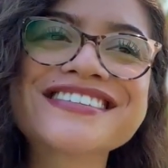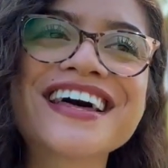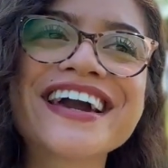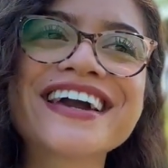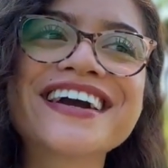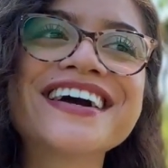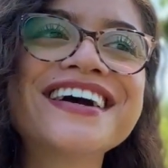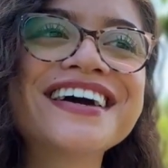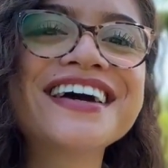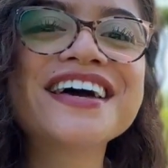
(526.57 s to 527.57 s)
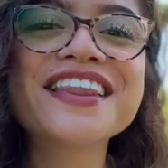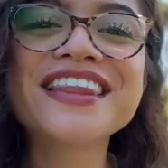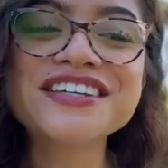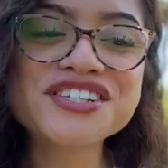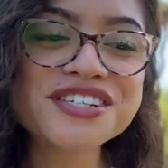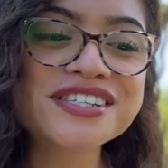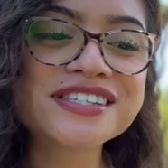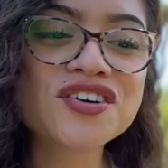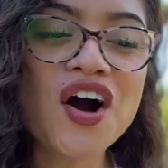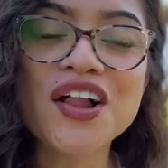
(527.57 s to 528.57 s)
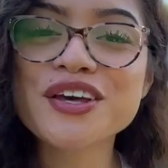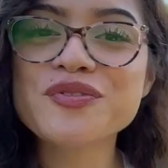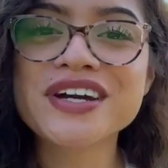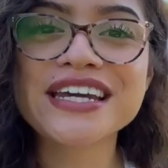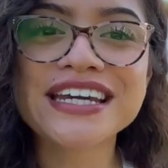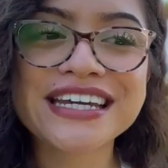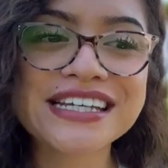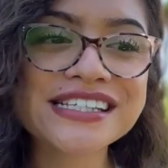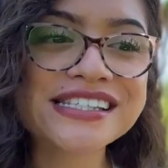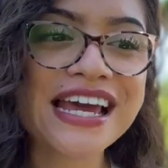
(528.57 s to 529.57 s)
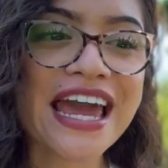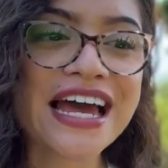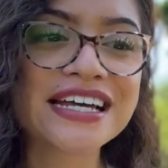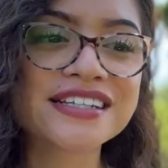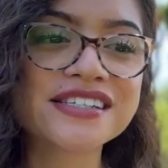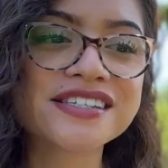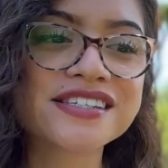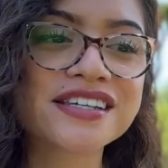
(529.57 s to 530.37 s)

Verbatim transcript: Like, let's just call it what it is. And